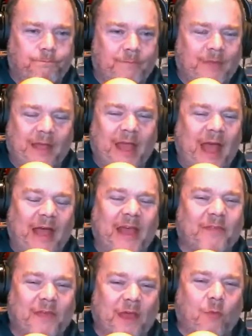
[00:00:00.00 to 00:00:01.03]

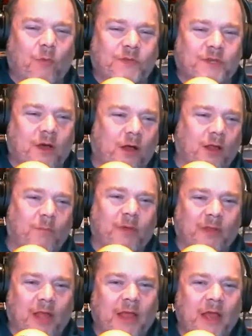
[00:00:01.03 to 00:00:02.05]
can't think of what to call it, but
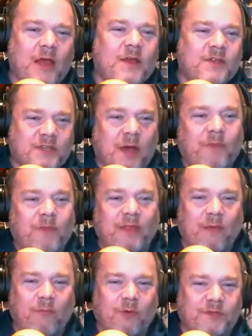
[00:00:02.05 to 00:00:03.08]
like something
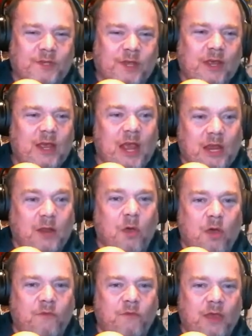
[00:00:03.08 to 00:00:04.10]
that was in a
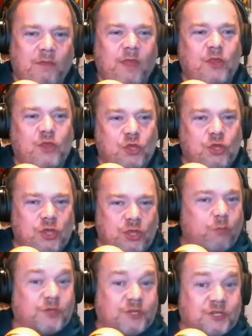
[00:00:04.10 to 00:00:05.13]
movie that it
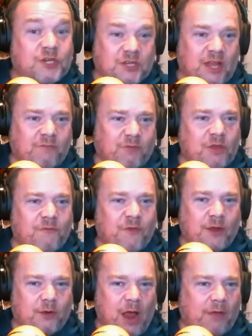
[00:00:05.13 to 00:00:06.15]
was just left you
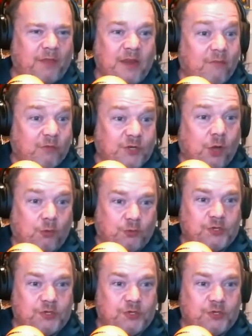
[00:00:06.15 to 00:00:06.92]
figure out. They never told you.